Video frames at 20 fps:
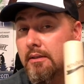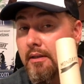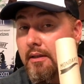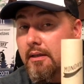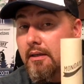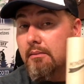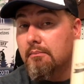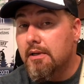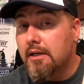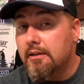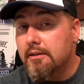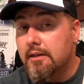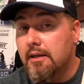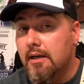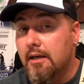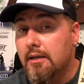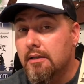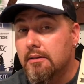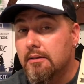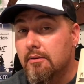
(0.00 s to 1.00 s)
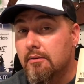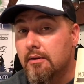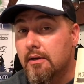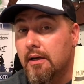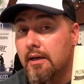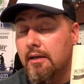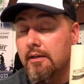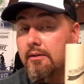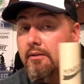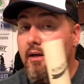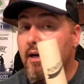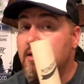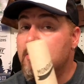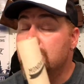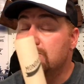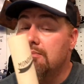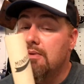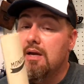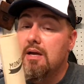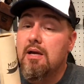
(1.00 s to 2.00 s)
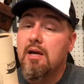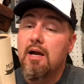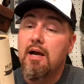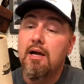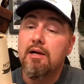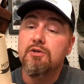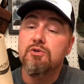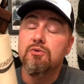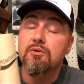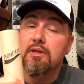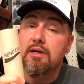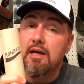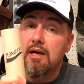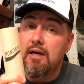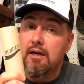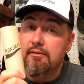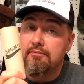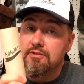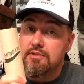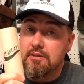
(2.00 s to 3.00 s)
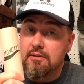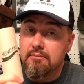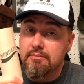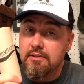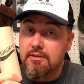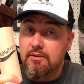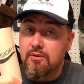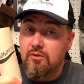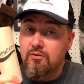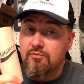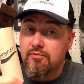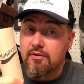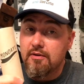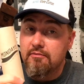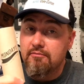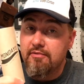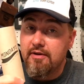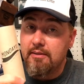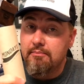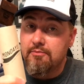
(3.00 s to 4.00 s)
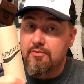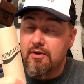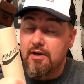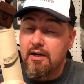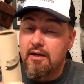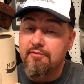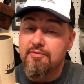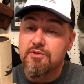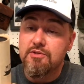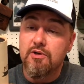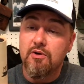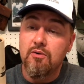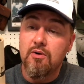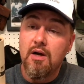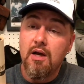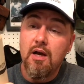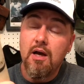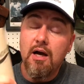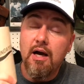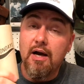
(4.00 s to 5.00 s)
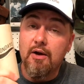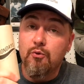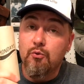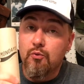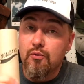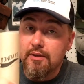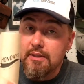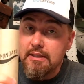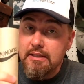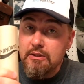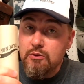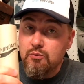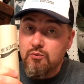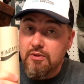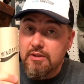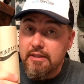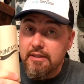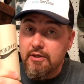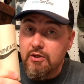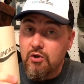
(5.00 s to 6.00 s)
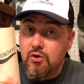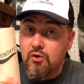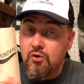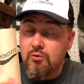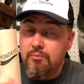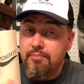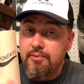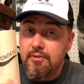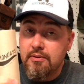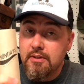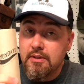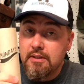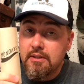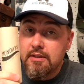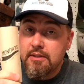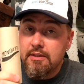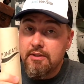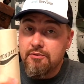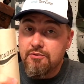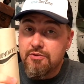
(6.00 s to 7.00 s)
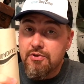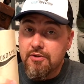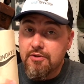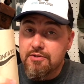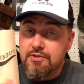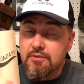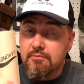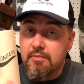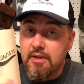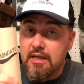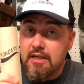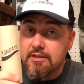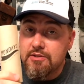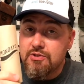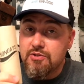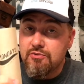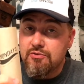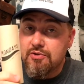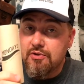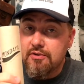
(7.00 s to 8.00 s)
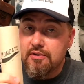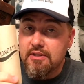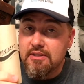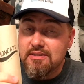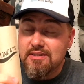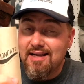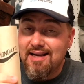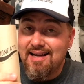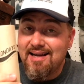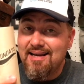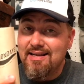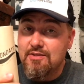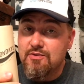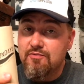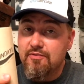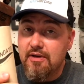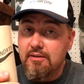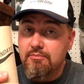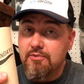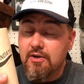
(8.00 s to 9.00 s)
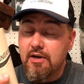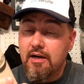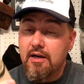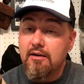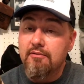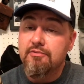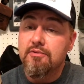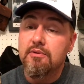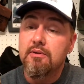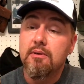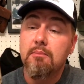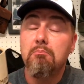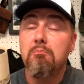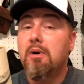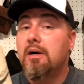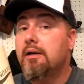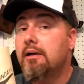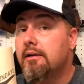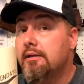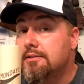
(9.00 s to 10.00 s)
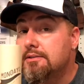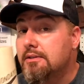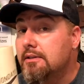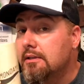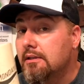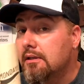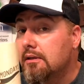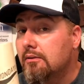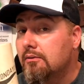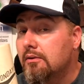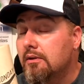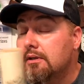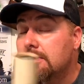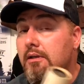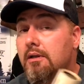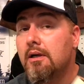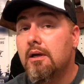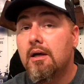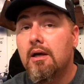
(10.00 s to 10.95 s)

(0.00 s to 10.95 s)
Think about that, okay? You guys may actually have something over at Vapecraft. So I really, really hope you turn some heads, you turn the tides Vapecraft, Monday's eliquid,